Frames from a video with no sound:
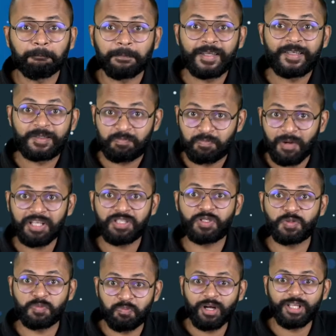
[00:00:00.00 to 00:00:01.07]
There's
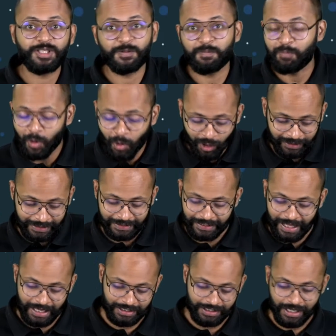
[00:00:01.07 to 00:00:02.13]
much, much more than
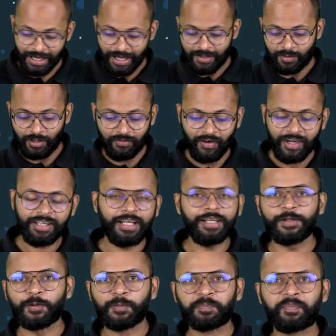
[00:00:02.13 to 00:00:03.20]
that. So if I
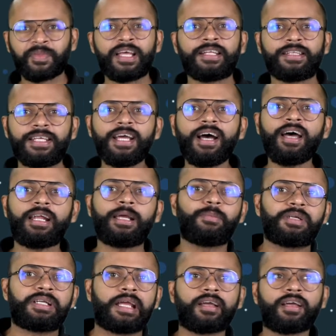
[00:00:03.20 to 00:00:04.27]
tell you, they are
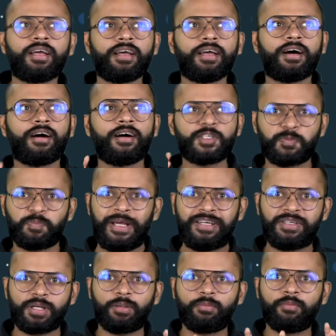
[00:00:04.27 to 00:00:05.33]
emitting a
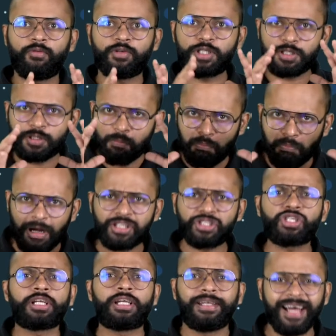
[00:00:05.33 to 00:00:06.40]
spectrum which is
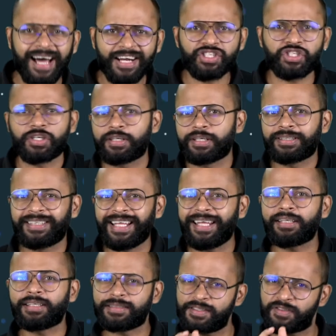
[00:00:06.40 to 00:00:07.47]
much larger
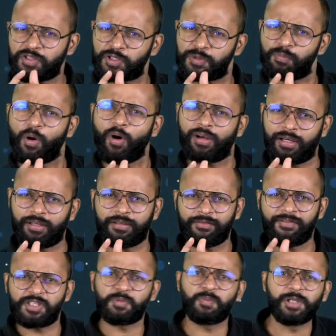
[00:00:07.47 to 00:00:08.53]
than this small
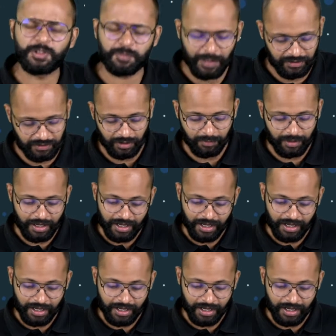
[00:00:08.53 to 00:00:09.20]
visible spectrum.